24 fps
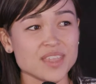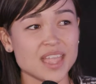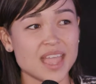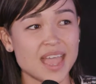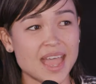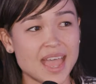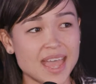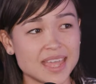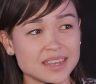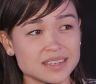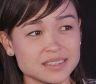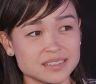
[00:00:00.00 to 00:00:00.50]

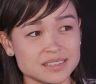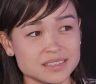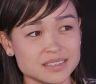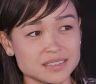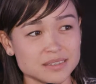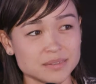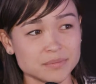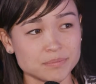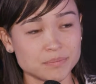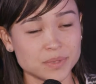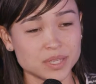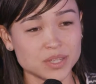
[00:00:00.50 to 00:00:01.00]
And
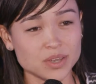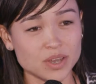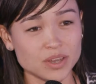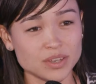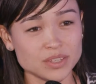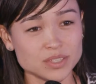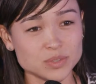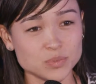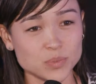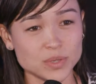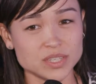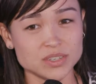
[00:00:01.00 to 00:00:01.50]

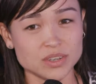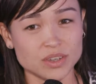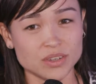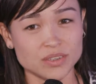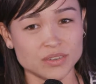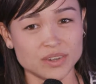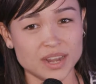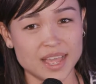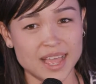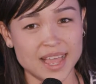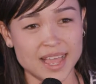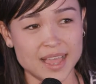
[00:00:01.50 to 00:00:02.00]
because we
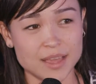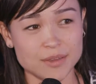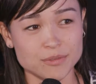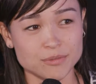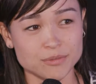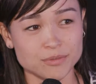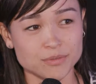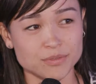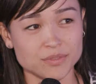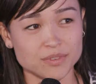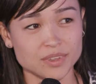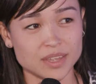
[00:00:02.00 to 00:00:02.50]
don't
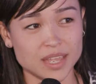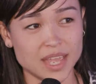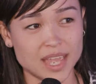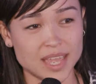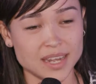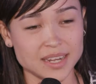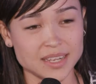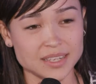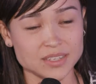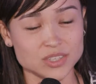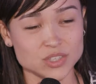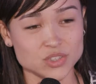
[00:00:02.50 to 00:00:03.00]
have
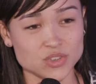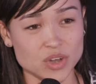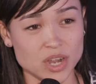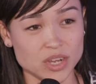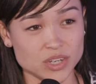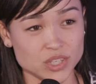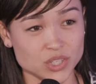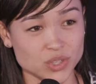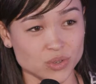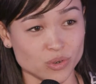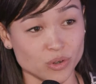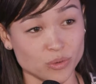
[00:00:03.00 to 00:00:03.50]
any
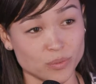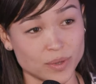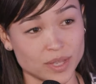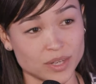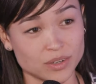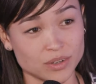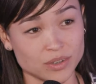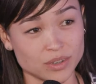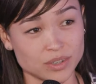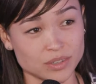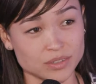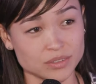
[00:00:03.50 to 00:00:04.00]
structure, or we're
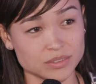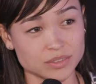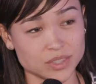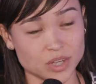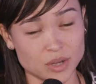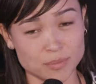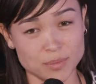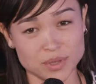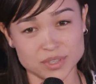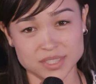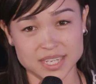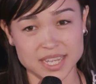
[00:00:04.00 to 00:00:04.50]
not,
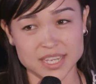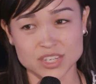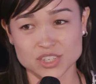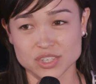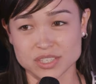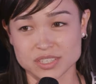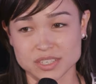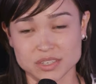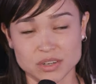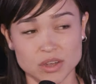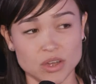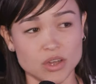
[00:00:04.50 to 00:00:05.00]
most
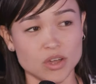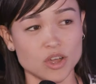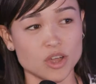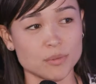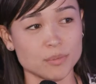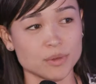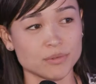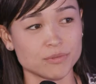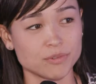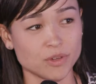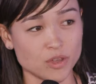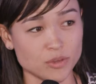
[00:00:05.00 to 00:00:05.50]
teachers are not
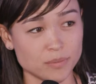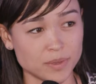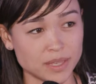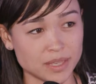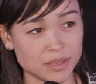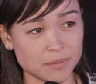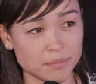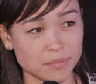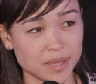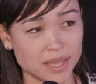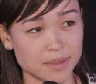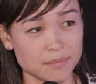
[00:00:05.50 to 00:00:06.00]

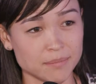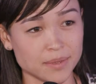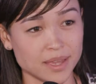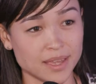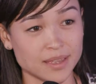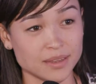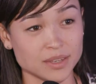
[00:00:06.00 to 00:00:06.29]
homophobic, but by